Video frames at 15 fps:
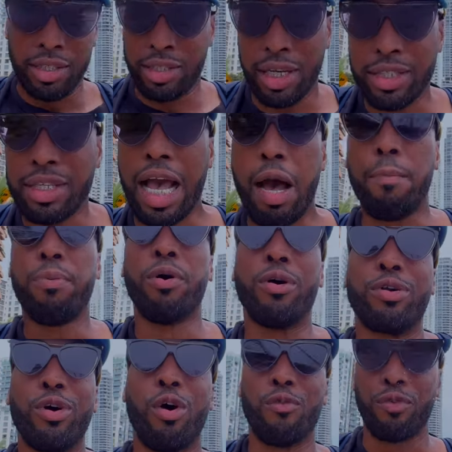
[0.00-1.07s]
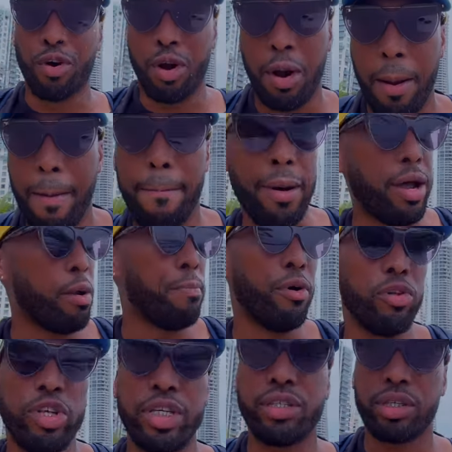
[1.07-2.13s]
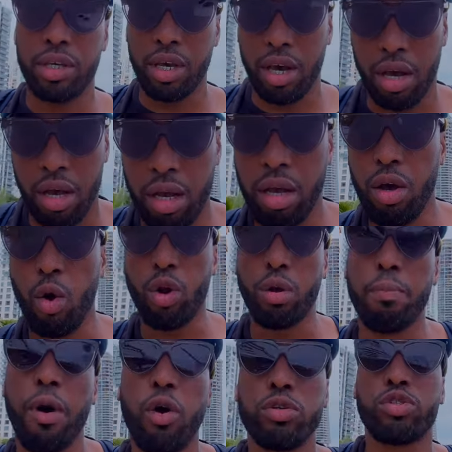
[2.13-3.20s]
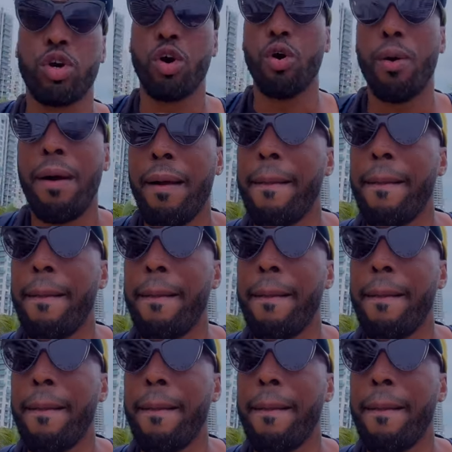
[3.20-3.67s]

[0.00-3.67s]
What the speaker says: Just got pulled over by the policia on the moto.